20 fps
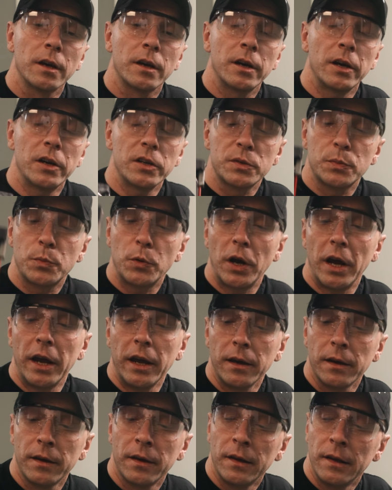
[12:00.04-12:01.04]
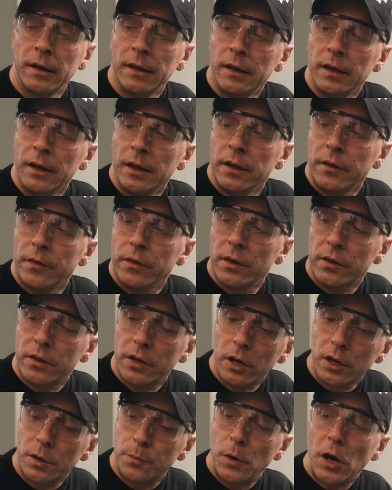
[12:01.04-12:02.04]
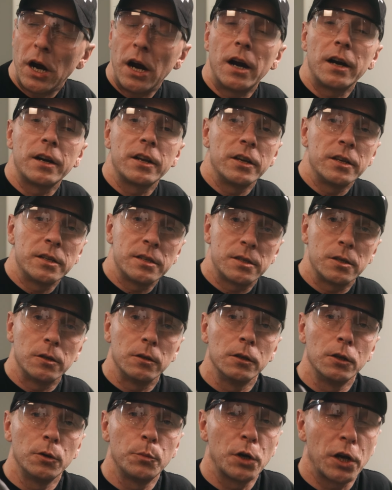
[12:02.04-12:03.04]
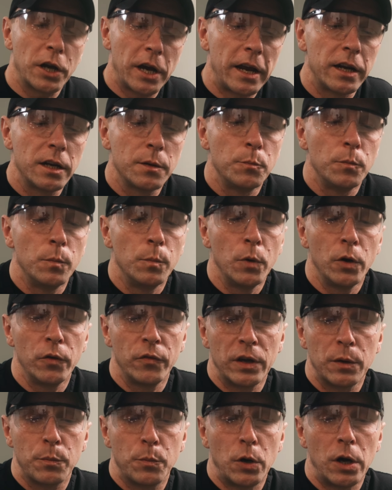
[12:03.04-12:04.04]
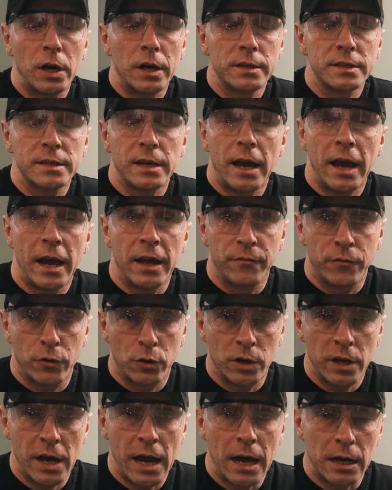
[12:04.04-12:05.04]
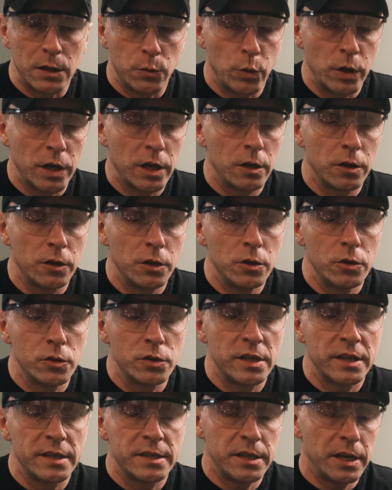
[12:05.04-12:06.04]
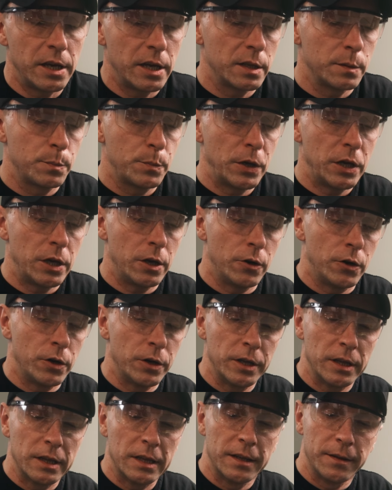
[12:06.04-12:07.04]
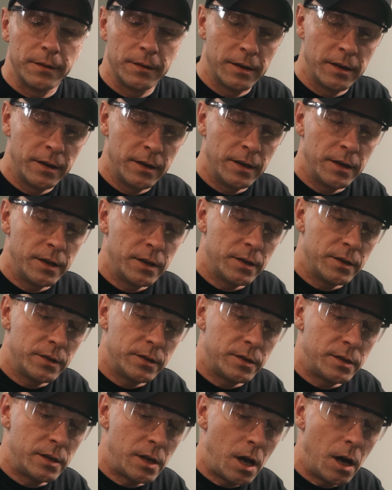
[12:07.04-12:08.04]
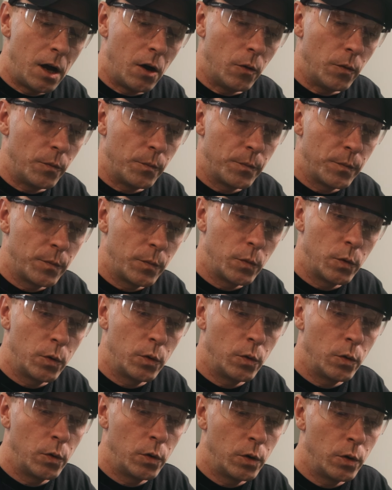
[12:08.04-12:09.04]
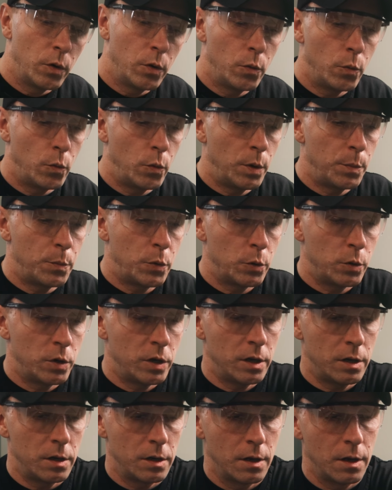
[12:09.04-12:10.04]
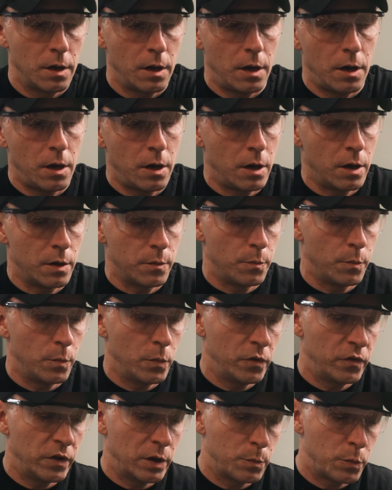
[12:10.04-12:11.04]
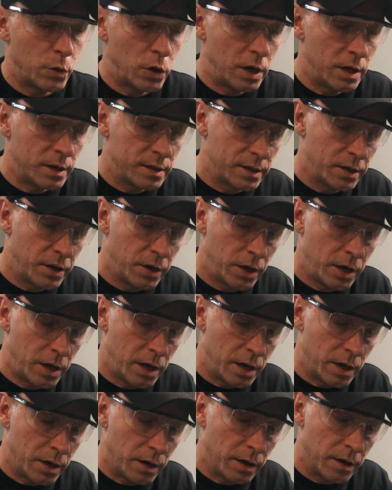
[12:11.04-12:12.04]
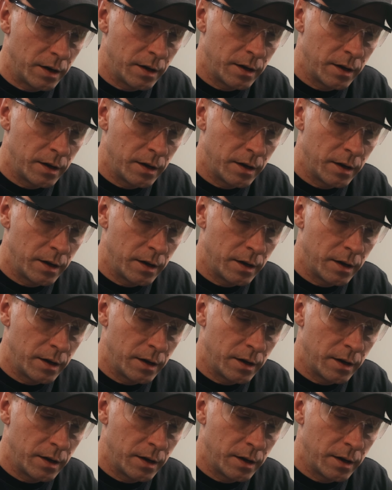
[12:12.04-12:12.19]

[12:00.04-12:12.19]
car spray. The third part is to lubricate the moving parts, and for that we're gonna use the CLP oil. So we put it on moving parts here